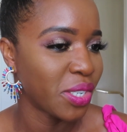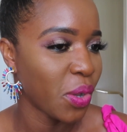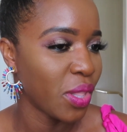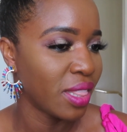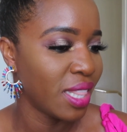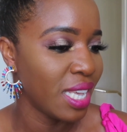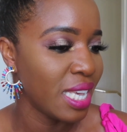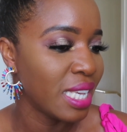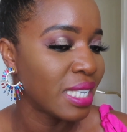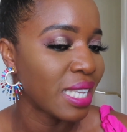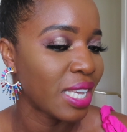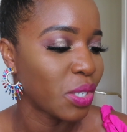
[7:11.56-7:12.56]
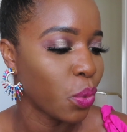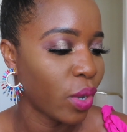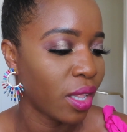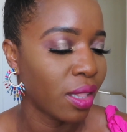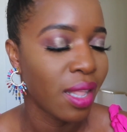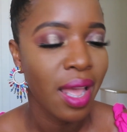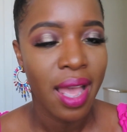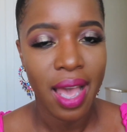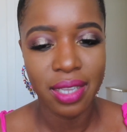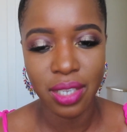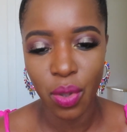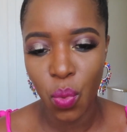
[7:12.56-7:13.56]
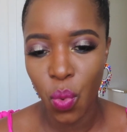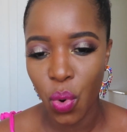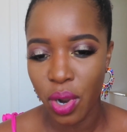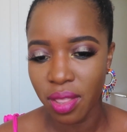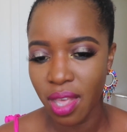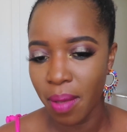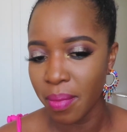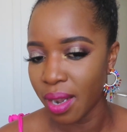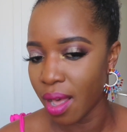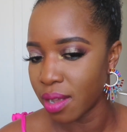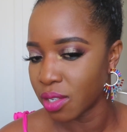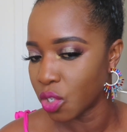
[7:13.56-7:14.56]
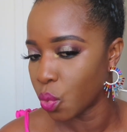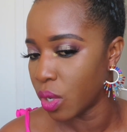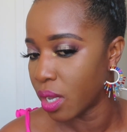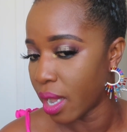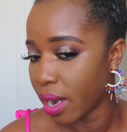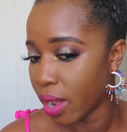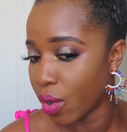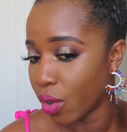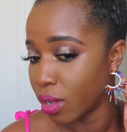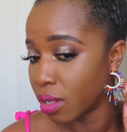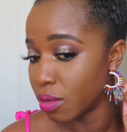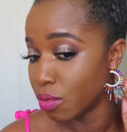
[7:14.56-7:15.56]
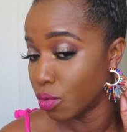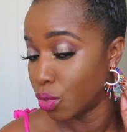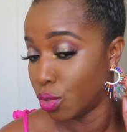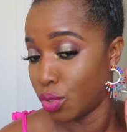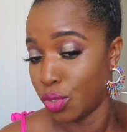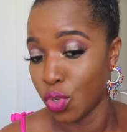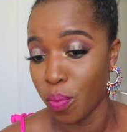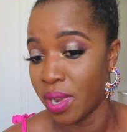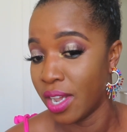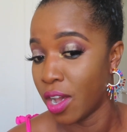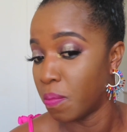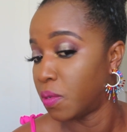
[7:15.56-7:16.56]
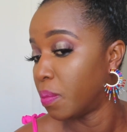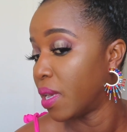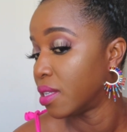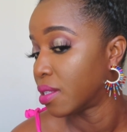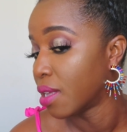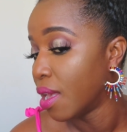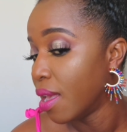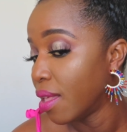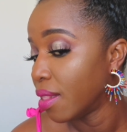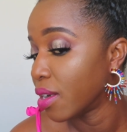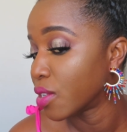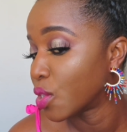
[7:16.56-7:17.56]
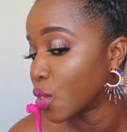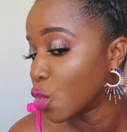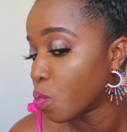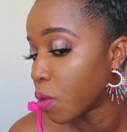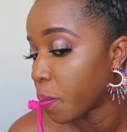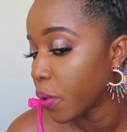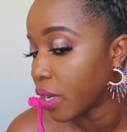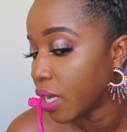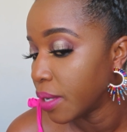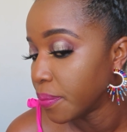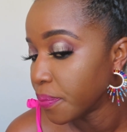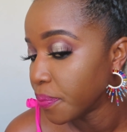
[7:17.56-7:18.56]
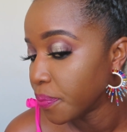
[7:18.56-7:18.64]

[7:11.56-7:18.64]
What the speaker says: on these as well, as I wore them last week, and I got so many compliments. They're super pretty.